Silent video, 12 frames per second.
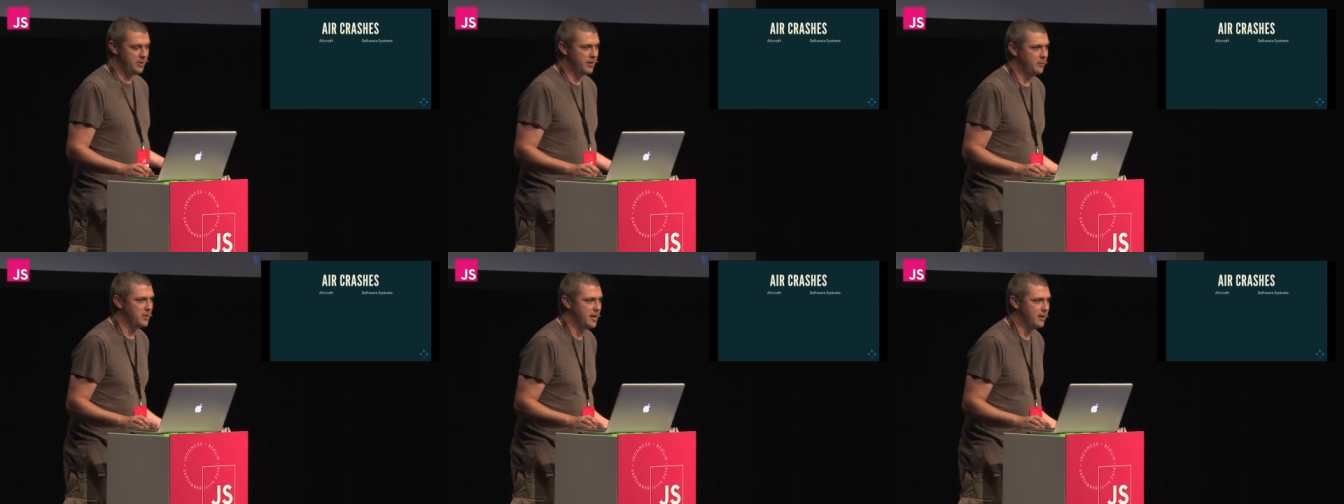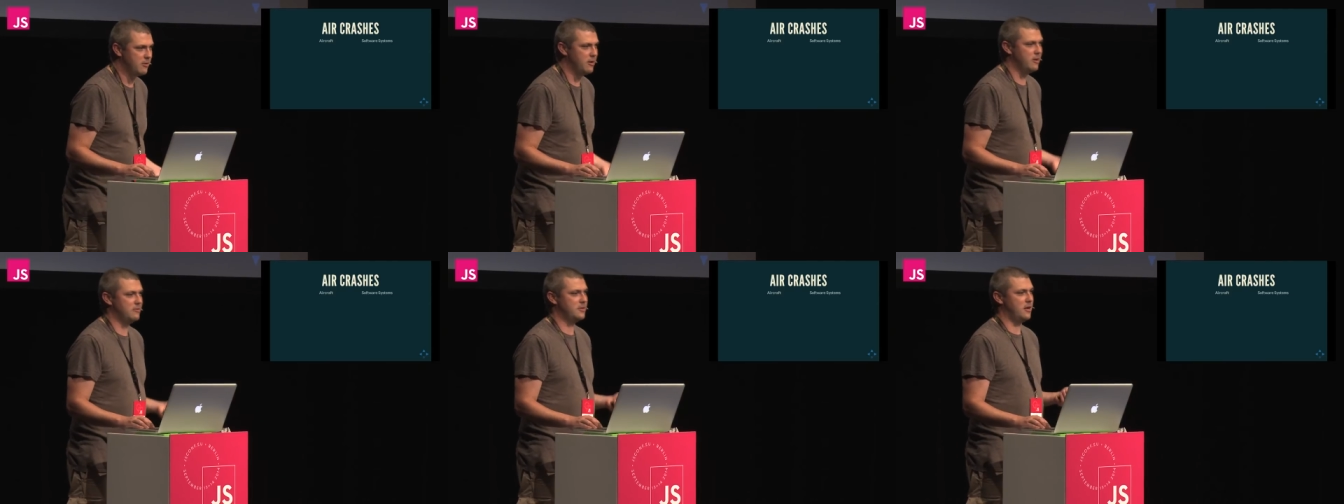anything with
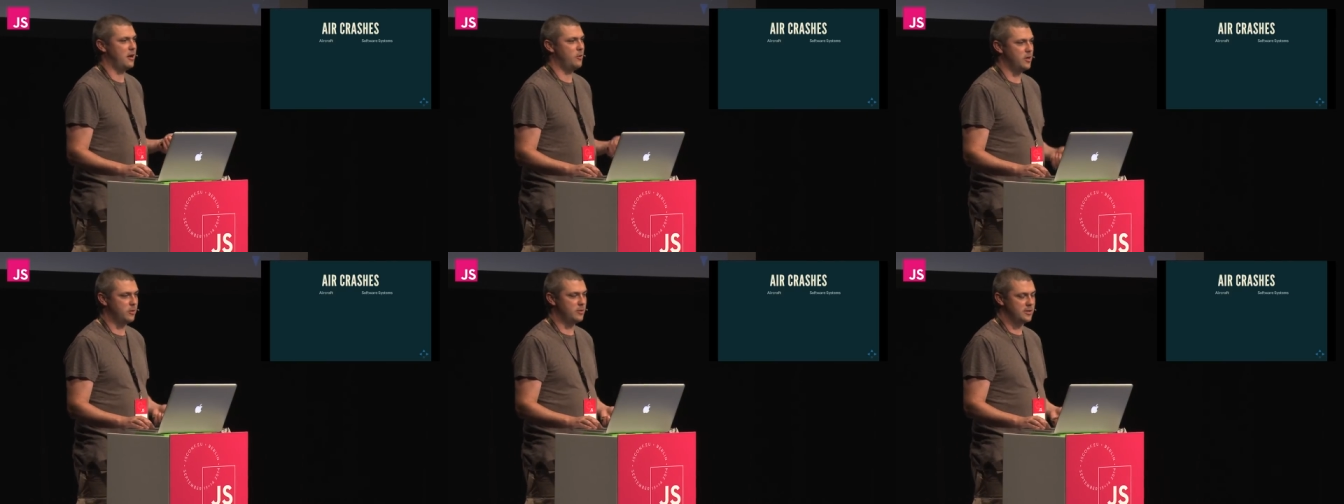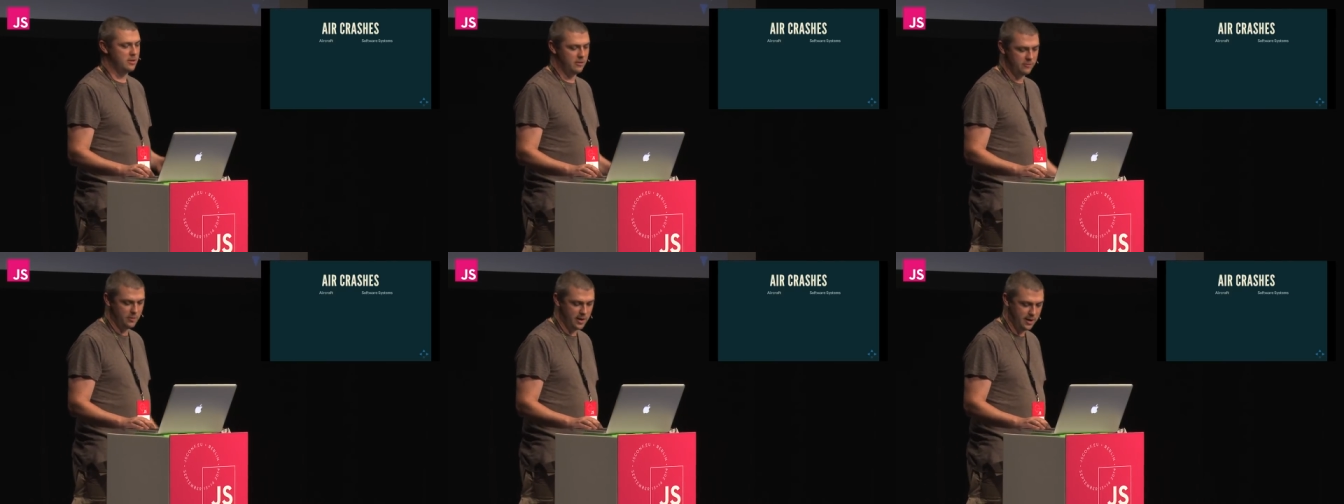aircraft, I work with
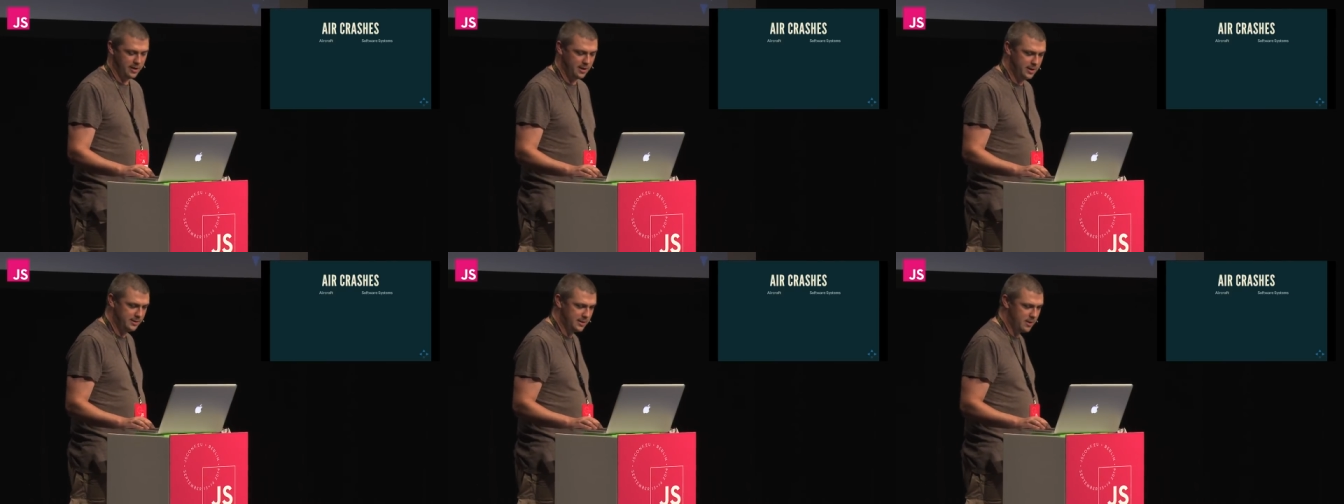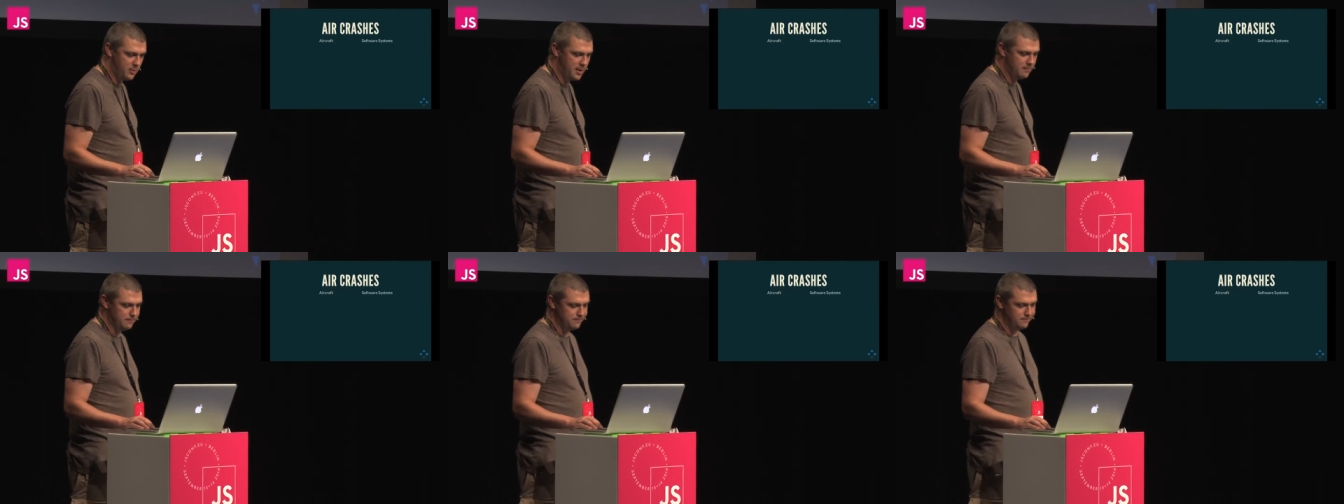software. And he said, well,